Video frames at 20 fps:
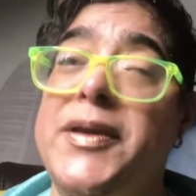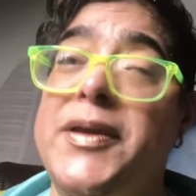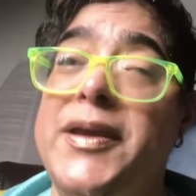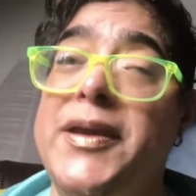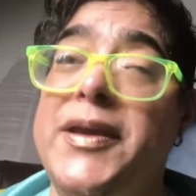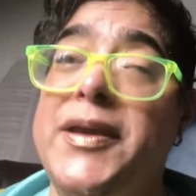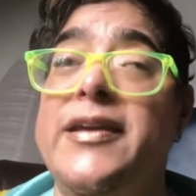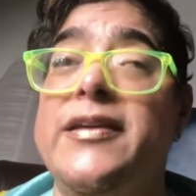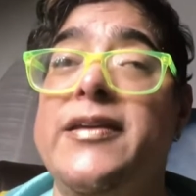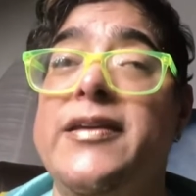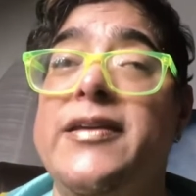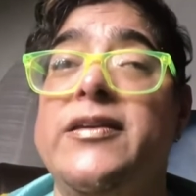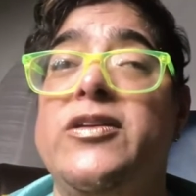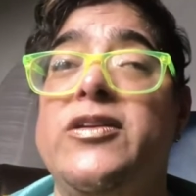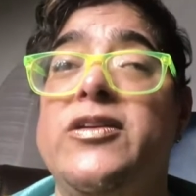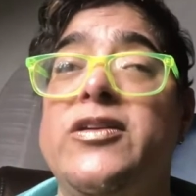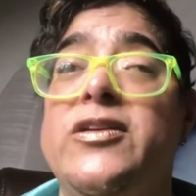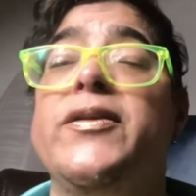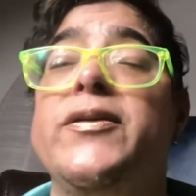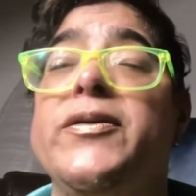Margaret
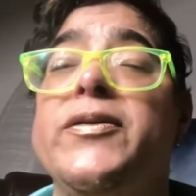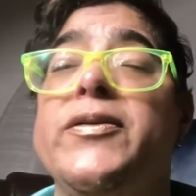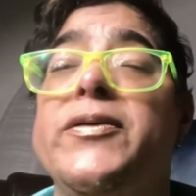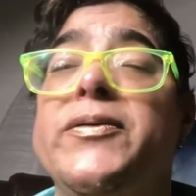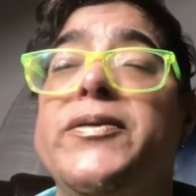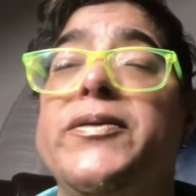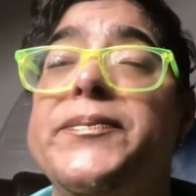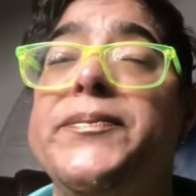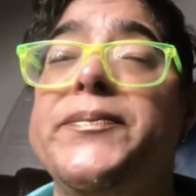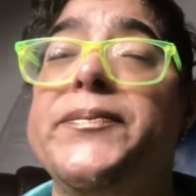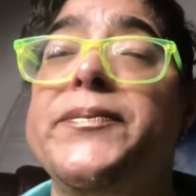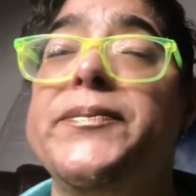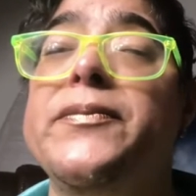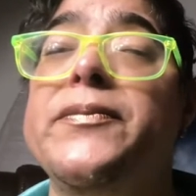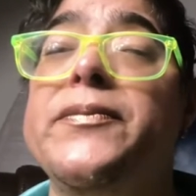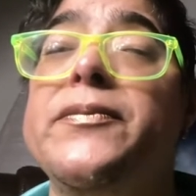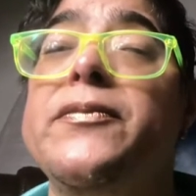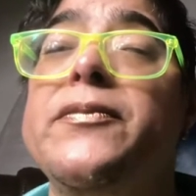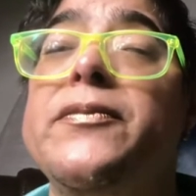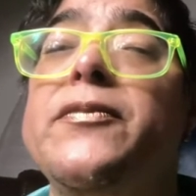Mead, the famous
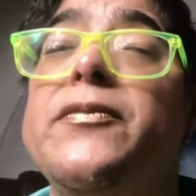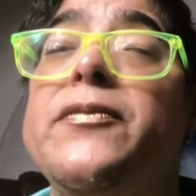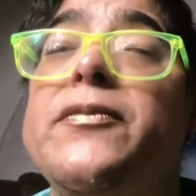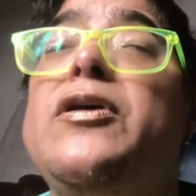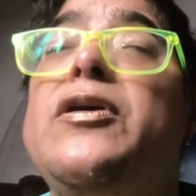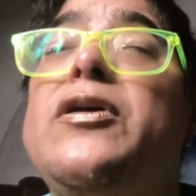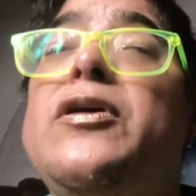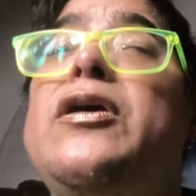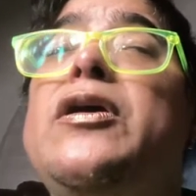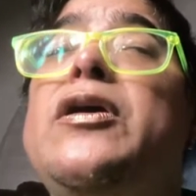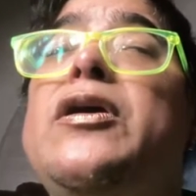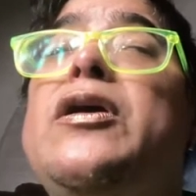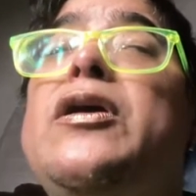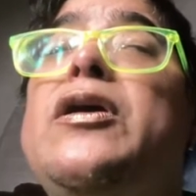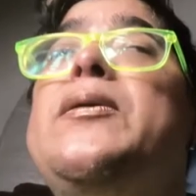anthropologist,